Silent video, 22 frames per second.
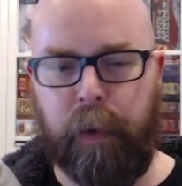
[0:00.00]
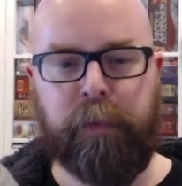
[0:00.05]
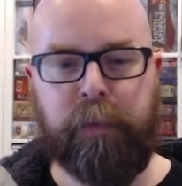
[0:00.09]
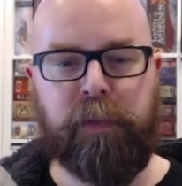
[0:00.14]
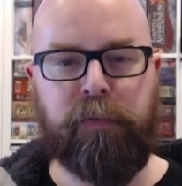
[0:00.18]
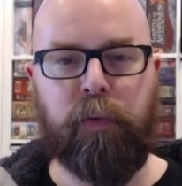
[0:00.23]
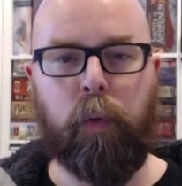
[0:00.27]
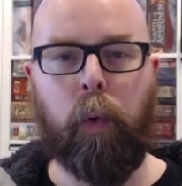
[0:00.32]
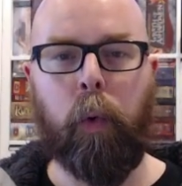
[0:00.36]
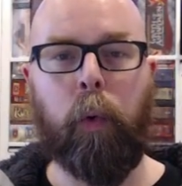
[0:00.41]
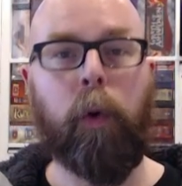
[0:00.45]

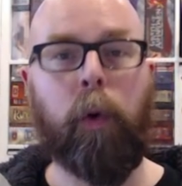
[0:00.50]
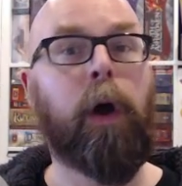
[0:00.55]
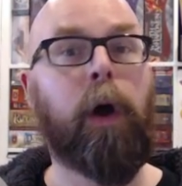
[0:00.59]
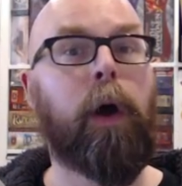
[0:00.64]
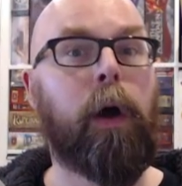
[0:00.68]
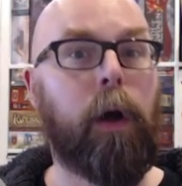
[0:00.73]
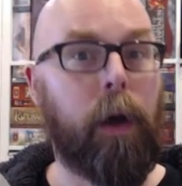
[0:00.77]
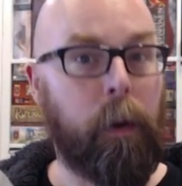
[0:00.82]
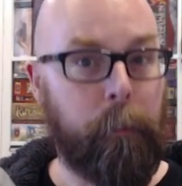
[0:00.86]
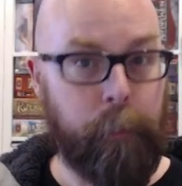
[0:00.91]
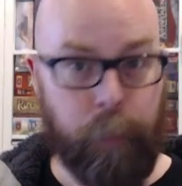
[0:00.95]
for
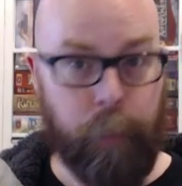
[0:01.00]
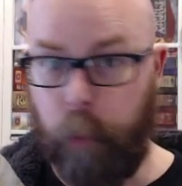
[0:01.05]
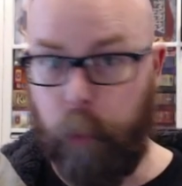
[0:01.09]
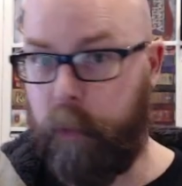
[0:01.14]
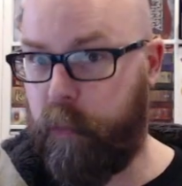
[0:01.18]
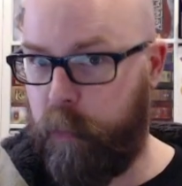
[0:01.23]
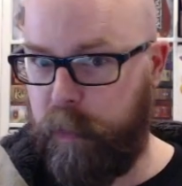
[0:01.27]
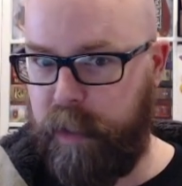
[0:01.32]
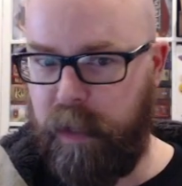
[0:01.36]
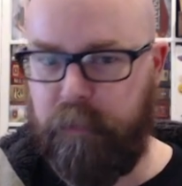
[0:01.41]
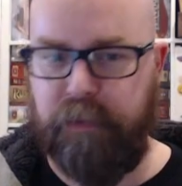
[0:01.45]

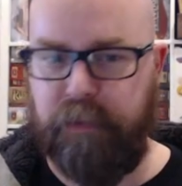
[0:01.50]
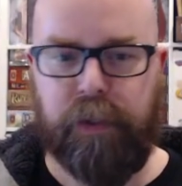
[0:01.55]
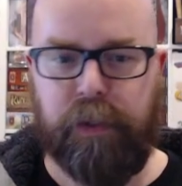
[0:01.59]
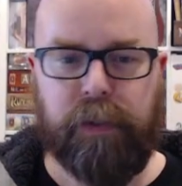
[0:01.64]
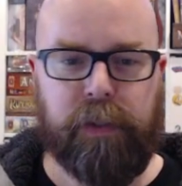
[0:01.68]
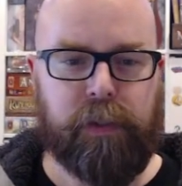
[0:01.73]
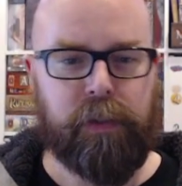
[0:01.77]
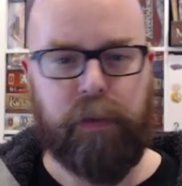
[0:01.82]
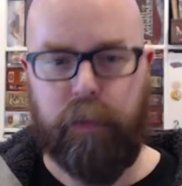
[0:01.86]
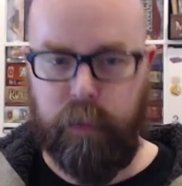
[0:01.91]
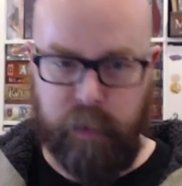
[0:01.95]
point
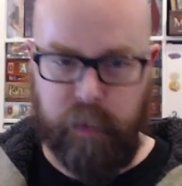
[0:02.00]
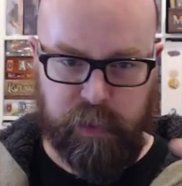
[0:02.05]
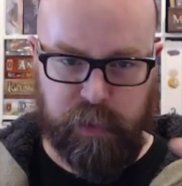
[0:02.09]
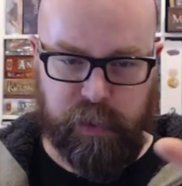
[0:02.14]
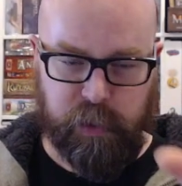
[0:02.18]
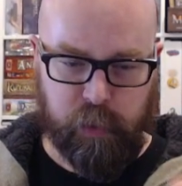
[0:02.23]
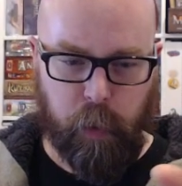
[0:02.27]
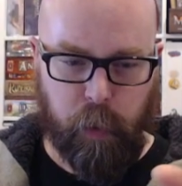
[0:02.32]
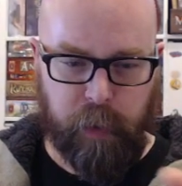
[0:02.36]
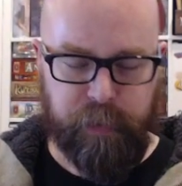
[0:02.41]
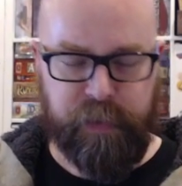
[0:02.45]
redemptions. This
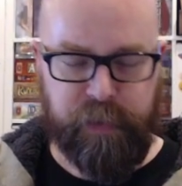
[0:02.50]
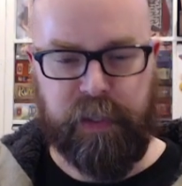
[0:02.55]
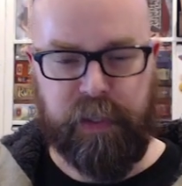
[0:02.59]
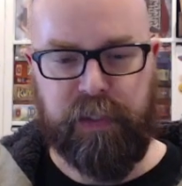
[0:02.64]
is what this